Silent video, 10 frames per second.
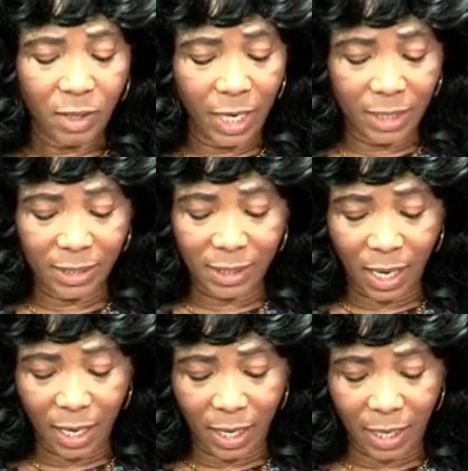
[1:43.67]
They
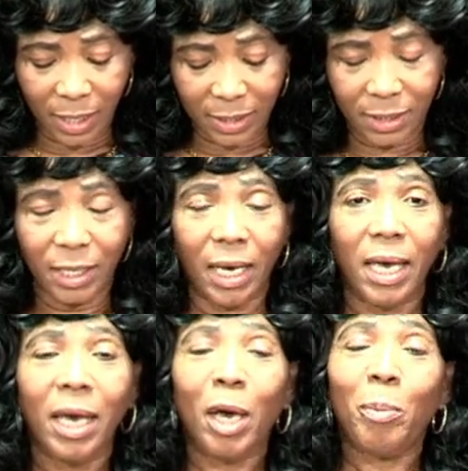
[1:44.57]
say it's
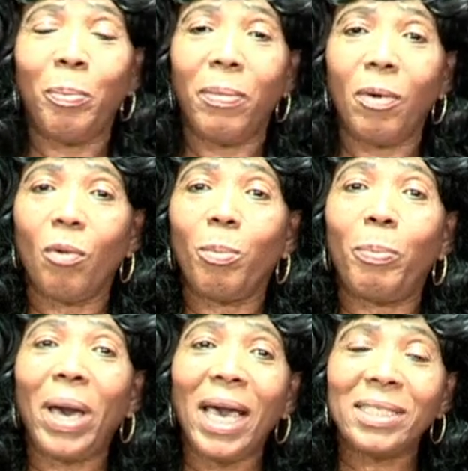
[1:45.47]
the
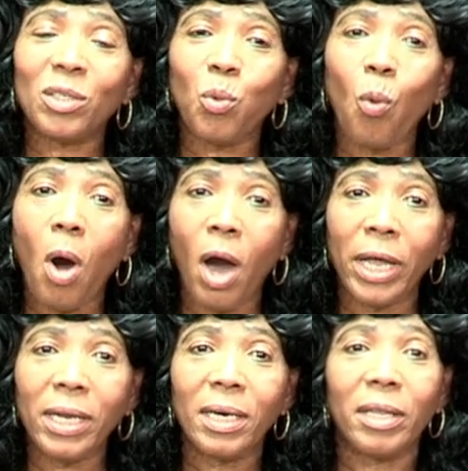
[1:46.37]
best
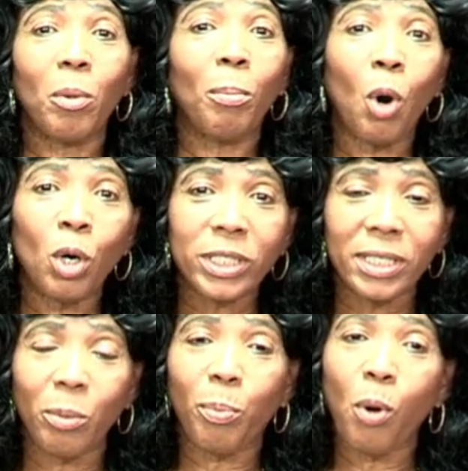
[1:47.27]
one, the
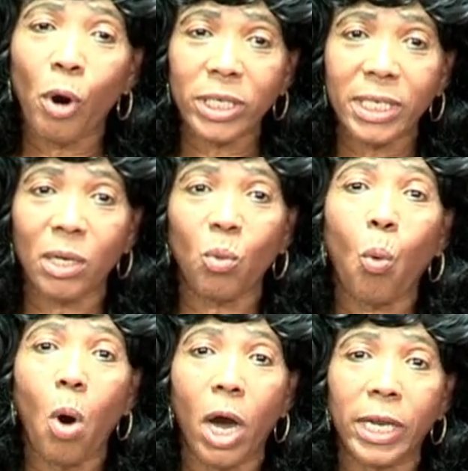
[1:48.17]
most important
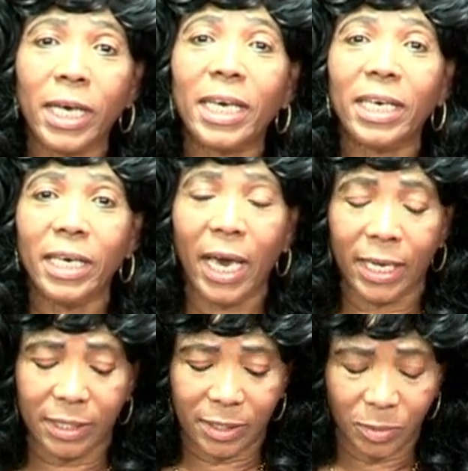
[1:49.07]
one
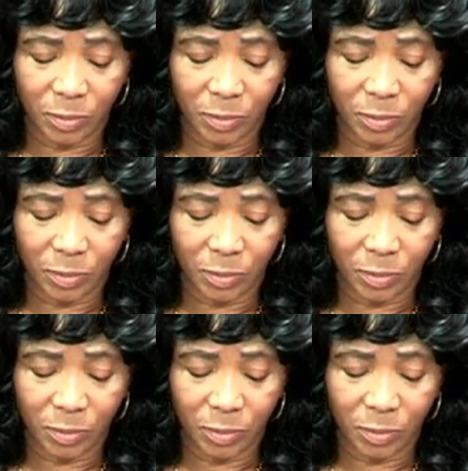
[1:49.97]
yet,